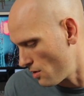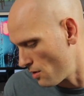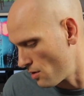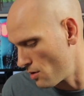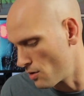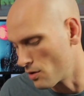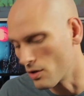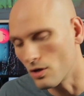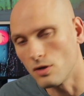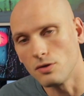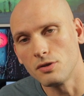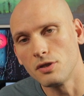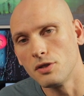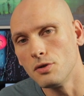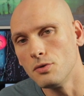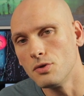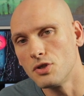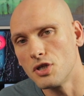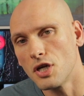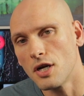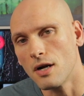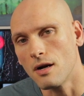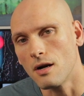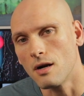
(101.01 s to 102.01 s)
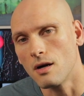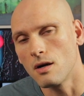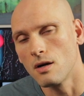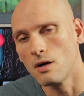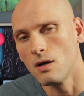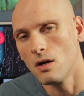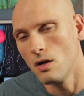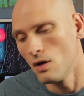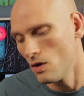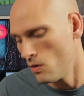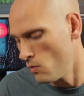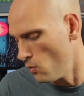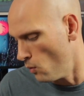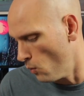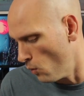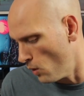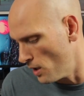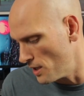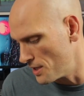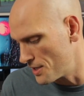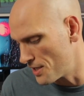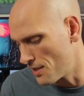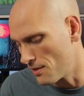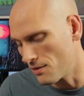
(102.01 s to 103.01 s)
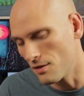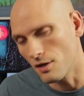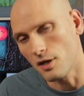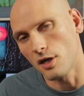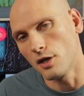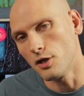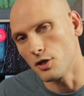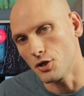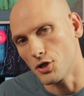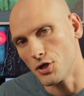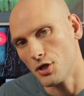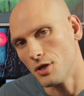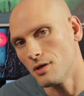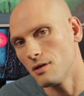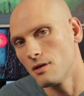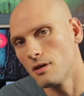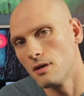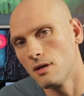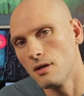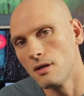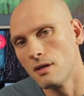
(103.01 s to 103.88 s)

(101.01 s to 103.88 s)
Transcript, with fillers: Ergo two chair was the cushion.